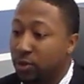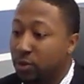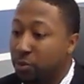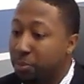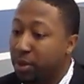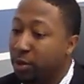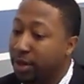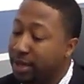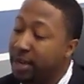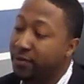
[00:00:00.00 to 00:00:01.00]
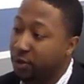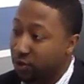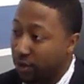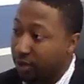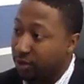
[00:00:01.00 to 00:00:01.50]
to build an
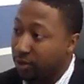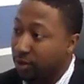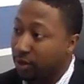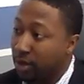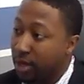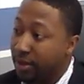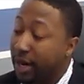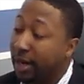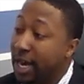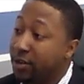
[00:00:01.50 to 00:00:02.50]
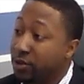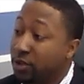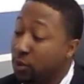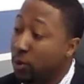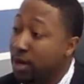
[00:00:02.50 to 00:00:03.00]
infrastructure that allows
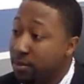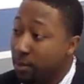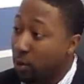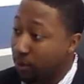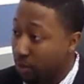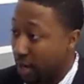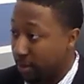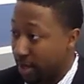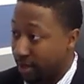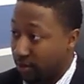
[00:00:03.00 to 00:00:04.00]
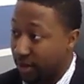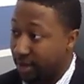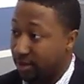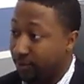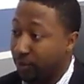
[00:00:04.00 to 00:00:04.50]
you to win more prime
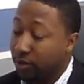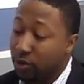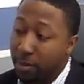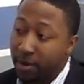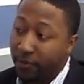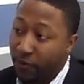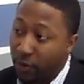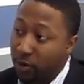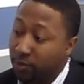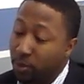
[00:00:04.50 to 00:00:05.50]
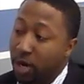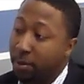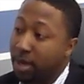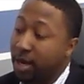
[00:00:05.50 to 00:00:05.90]
contracts. Mm-hmm. So my first prime